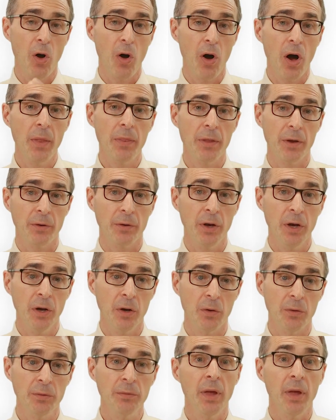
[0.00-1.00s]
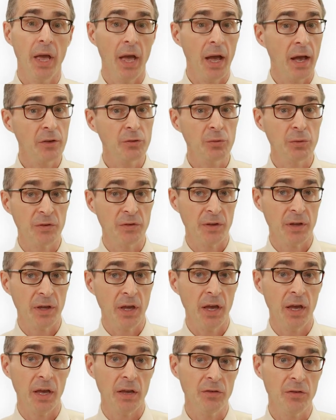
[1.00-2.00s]
on their own, as was the
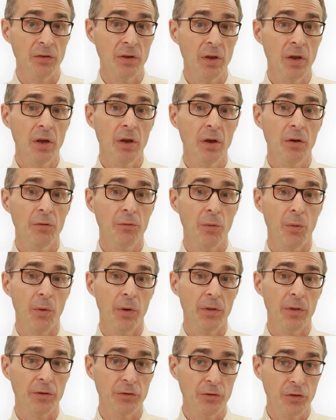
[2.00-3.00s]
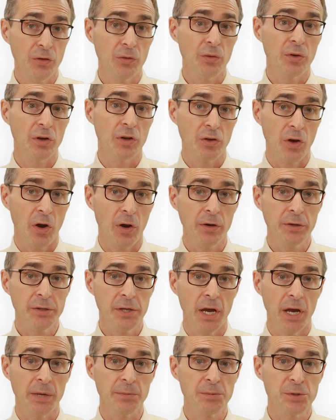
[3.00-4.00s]
case for the two guitar
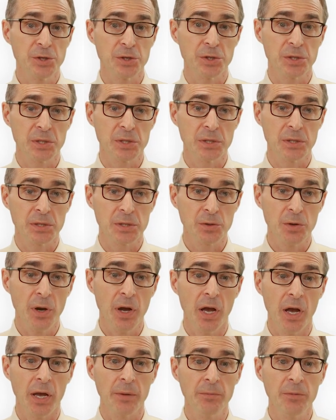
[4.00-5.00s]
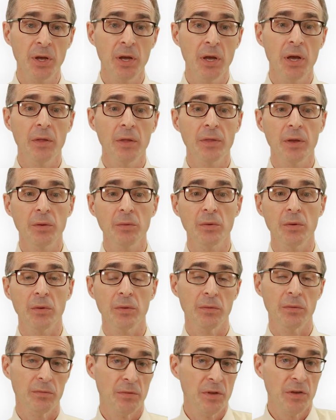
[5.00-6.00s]
types just described, then
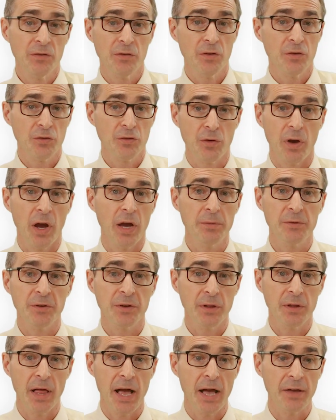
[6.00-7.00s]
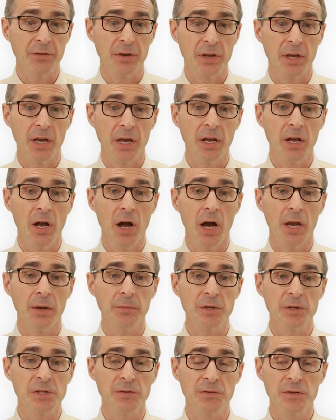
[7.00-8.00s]
this describes a classic
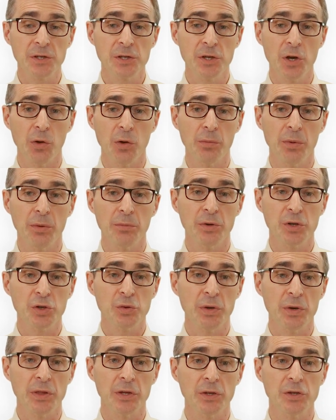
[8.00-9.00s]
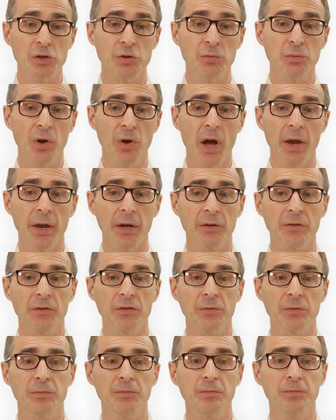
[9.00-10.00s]
economies of scope between the two products.